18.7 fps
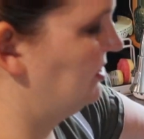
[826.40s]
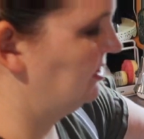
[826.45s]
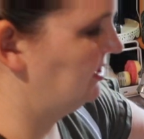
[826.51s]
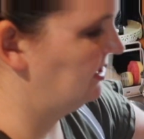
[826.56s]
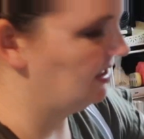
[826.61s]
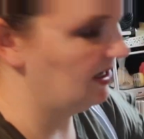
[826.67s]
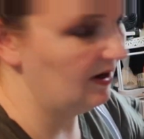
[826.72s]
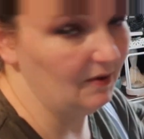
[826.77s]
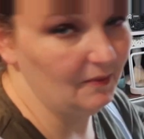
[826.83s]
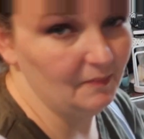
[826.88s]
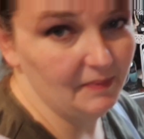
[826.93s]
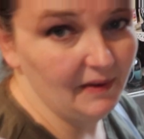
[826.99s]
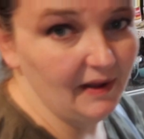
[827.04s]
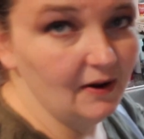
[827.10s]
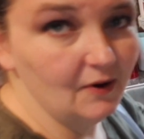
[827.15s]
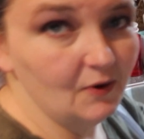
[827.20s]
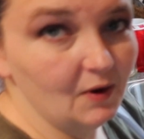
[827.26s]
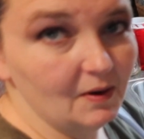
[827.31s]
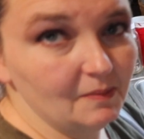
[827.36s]
just to help
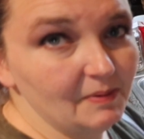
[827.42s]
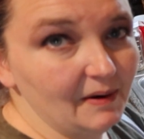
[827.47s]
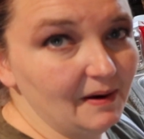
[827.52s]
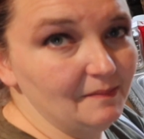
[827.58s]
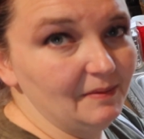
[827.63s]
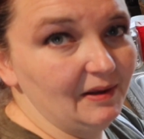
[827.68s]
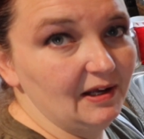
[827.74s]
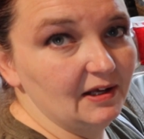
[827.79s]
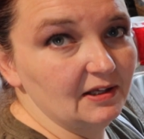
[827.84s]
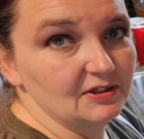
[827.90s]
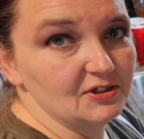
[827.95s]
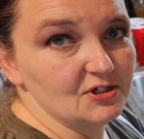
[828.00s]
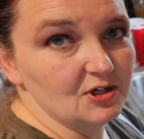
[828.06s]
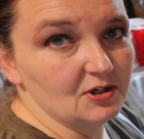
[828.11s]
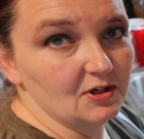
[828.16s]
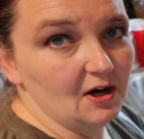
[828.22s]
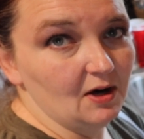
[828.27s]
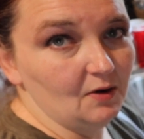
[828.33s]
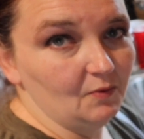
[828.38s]
incorporate, because
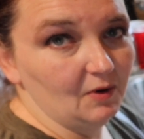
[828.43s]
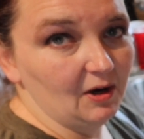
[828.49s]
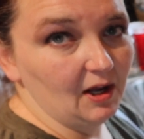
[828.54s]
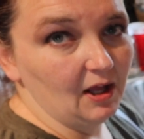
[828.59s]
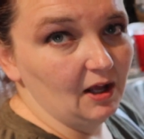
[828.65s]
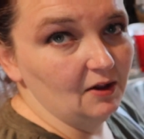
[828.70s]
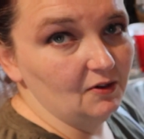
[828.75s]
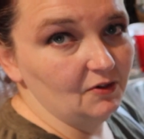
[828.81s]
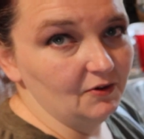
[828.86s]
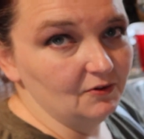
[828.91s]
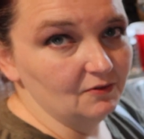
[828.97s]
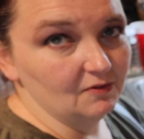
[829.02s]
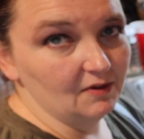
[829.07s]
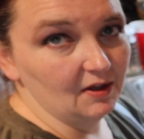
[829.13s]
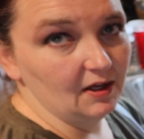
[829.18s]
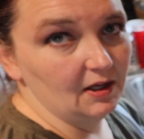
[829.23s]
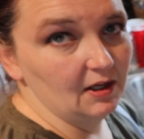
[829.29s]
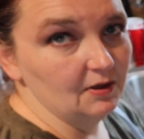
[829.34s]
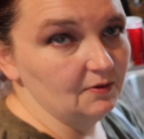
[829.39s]
you're not working gluten
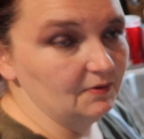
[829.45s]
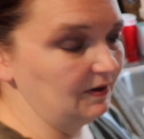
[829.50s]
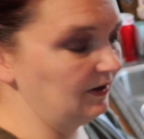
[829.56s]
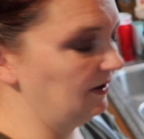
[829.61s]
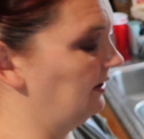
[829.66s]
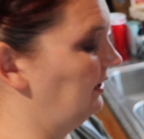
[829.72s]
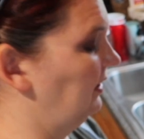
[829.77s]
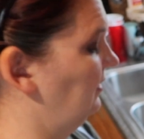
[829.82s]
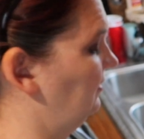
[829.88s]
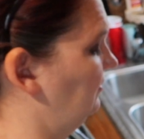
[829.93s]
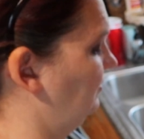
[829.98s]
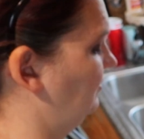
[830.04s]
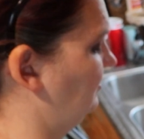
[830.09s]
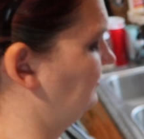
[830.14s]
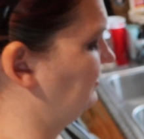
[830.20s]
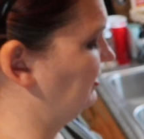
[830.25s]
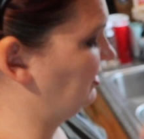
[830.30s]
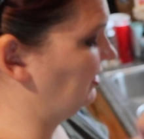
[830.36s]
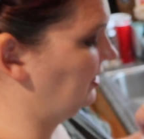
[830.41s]
like you would in
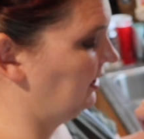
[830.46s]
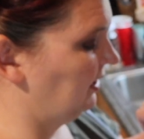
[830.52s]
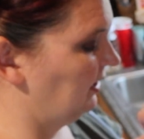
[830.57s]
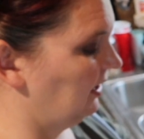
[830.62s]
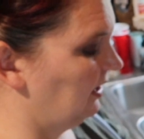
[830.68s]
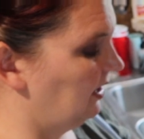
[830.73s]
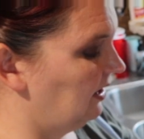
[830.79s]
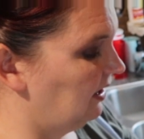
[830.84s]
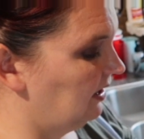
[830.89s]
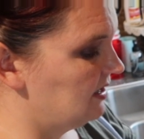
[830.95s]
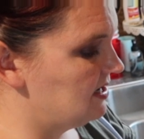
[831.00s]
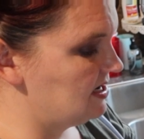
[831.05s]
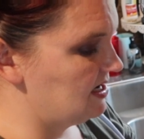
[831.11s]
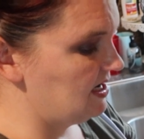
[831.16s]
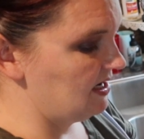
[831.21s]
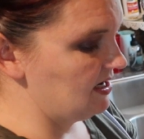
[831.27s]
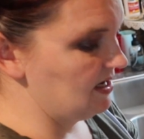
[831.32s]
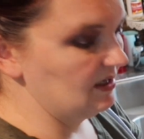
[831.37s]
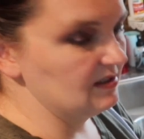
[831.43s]
a normal
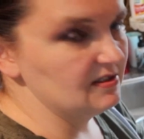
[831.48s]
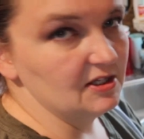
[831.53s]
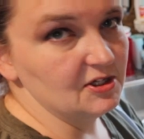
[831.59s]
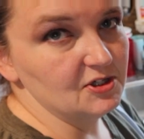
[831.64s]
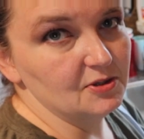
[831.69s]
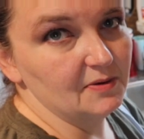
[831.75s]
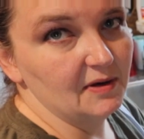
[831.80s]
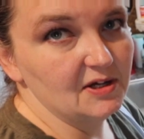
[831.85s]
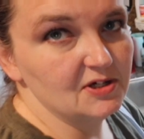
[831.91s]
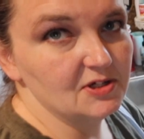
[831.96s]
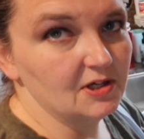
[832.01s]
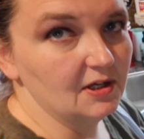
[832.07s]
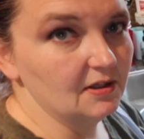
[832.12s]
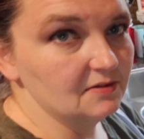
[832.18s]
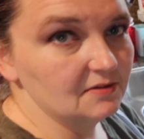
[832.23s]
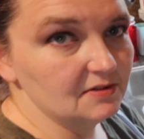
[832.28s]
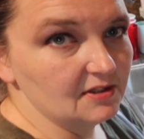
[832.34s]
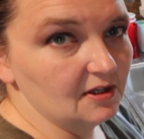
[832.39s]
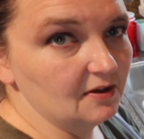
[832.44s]
kneading
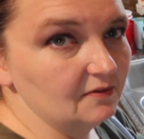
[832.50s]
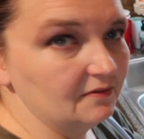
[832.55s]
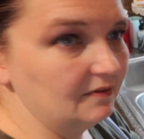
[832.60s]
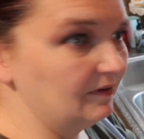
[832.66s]
situation. So